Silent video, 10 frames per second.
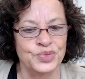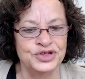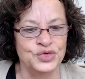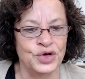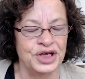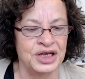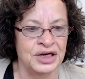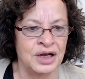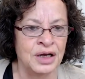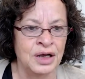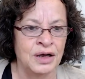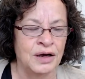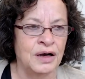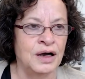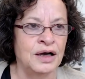between
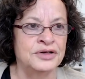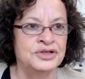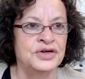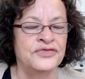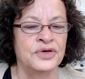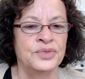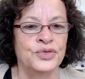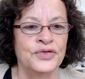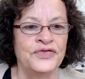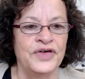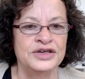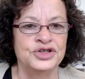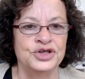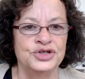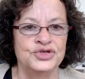different
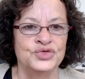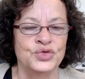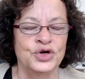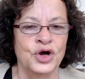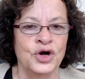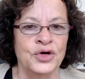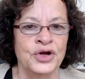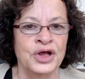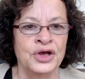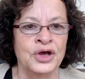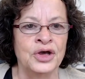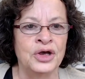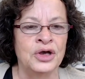professions regarding